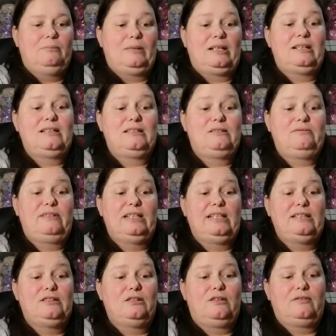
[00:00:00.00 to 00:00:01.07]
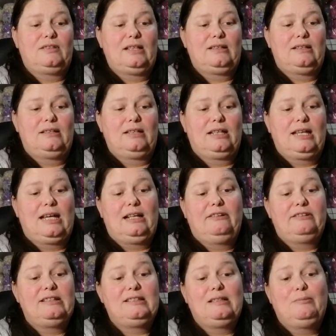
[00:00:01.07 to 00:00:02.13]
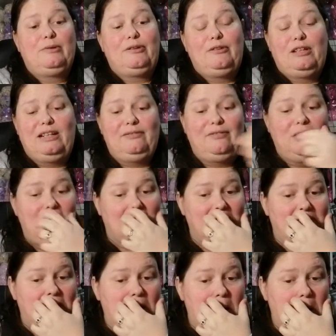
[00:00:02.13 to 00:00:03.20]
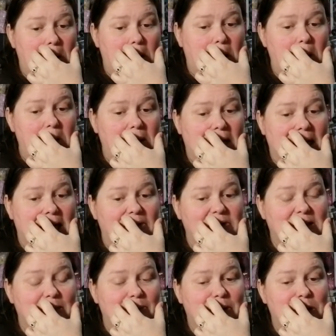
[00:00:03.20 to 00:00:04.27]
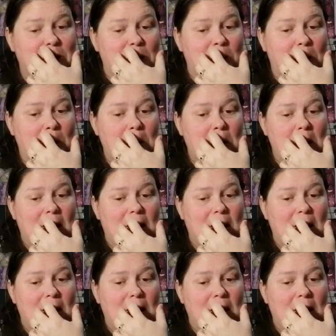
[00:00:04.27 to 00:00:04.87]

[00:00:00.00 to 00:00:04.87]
But it is really soft, and the colour is number 35. No, the colour is number 2.